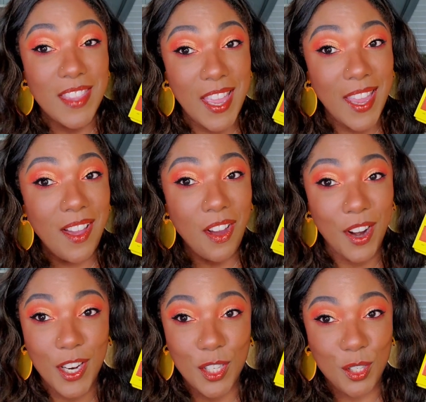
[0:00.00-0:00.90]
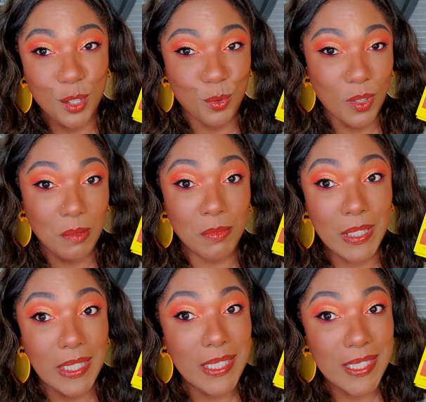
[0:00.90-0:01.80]
they are
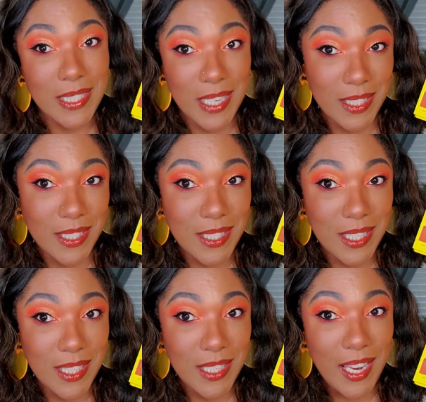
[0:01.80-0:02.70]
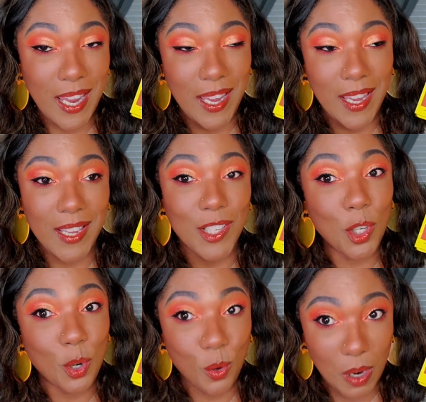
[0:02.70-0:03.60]
extremely dusty
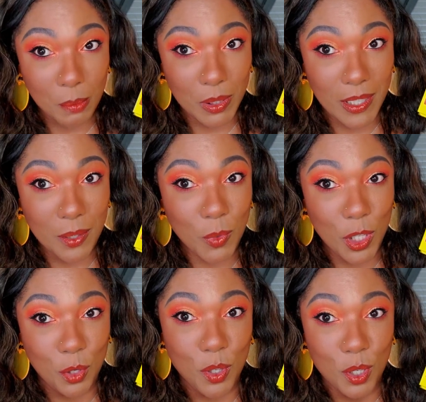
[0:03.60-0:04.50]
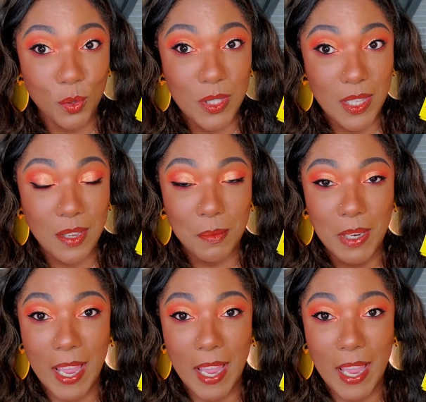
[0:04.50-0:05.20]
and crumbly when you use them.